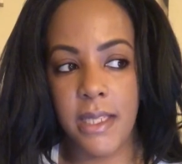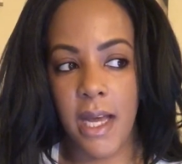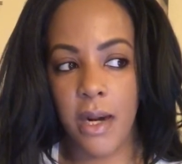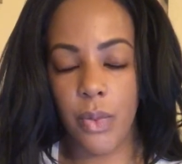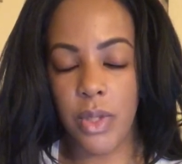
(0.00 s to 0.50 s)
to
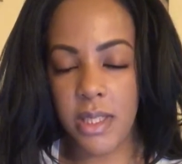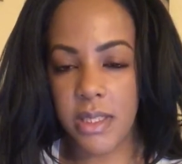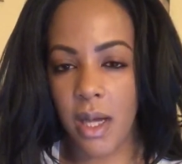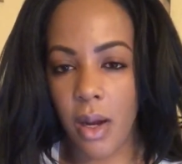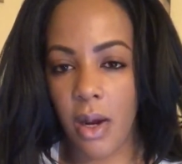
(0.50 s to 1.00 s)
kind of really
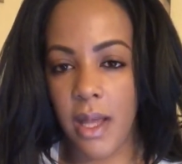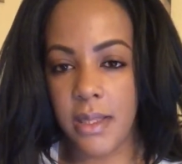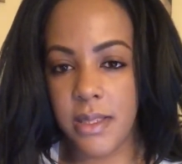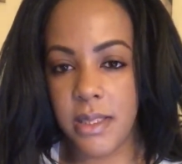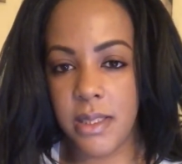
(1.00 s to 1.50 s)

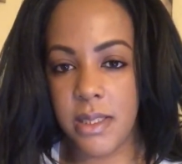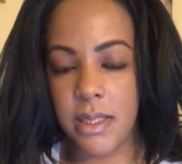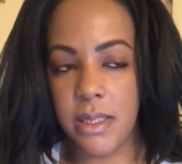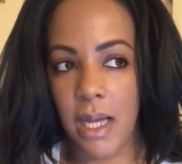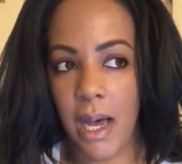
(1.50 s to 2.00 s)

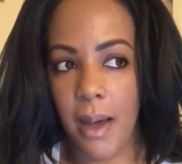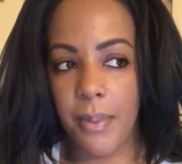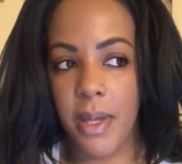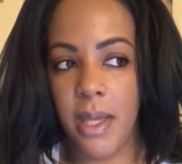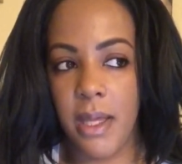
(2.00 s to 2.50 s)

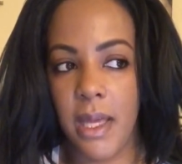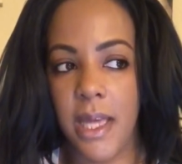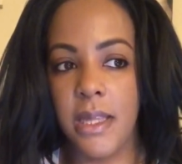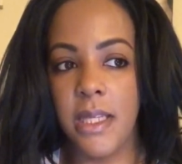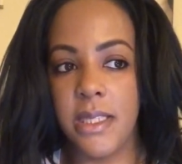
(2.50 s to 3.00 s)
stop
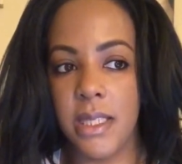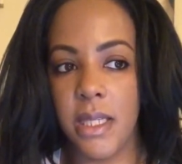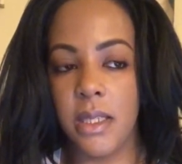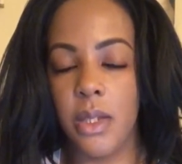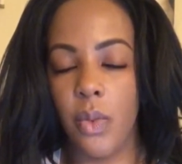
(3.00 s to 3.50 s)
and
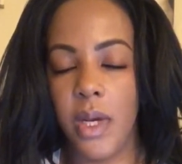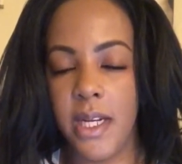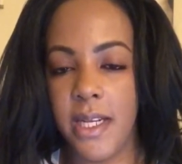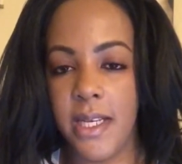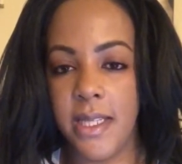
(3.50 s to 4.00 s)
listen to what
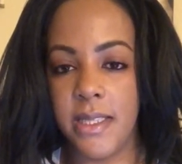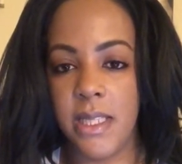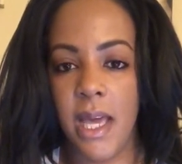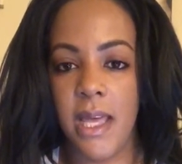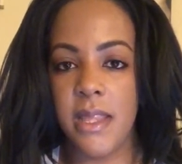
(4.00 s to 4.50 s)
it is
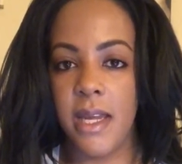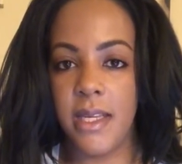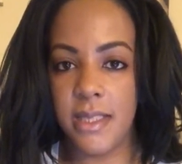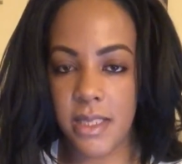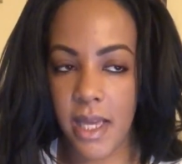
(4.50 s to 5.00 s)
that
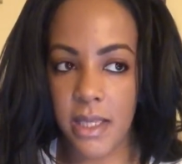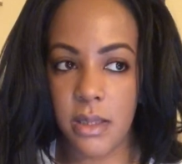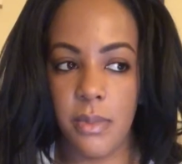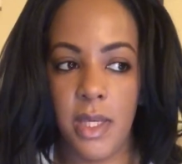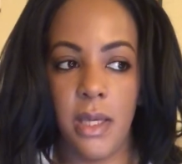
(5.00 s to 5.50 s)
he's saying
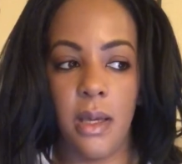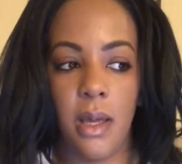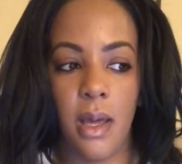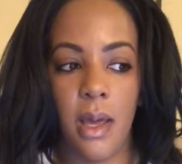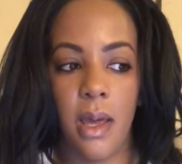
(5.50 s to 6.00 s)
to me.
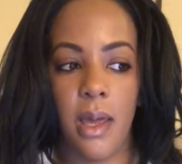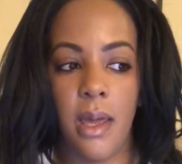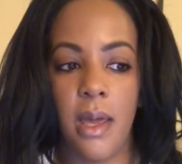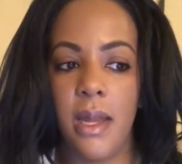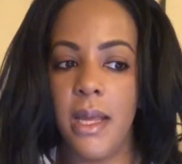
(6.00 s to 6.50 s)

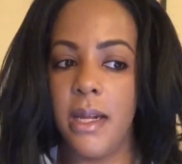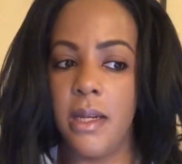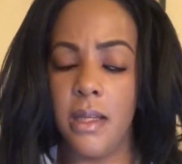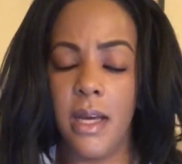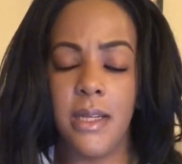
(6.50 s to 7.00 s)
And
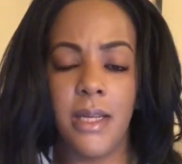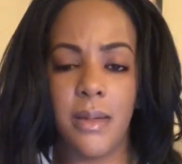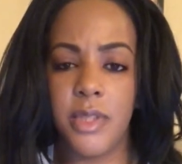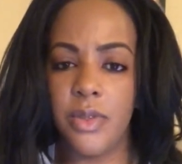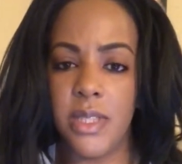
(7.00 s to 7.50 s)
a lot of
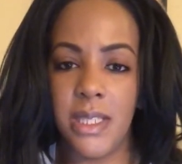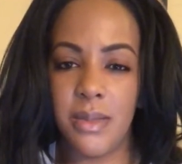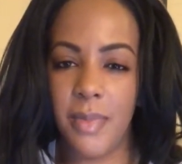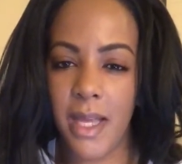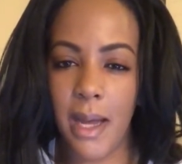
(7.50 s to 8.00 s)
times those things
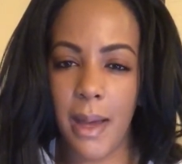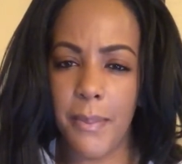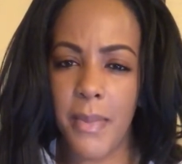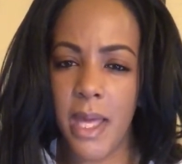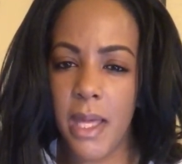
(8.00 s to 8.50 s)
may not
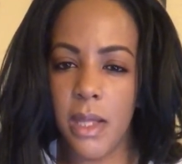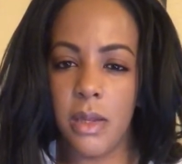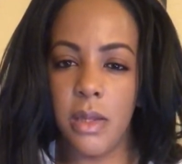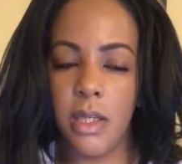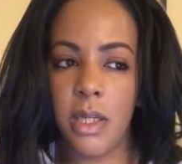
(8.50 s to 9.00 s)

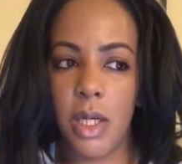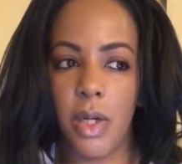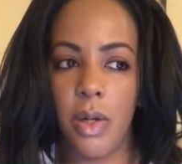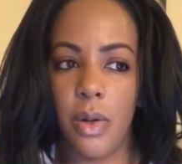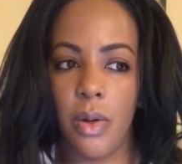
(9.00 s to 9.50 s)
look
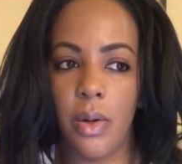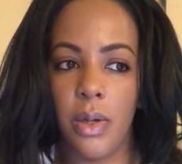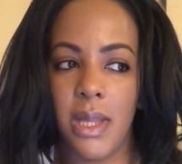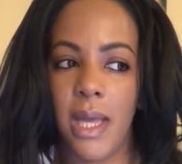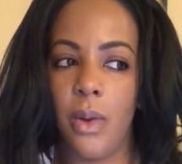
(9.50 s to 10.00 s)

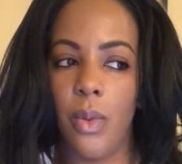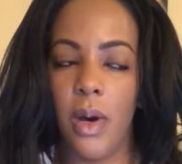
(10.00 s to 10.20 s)
like,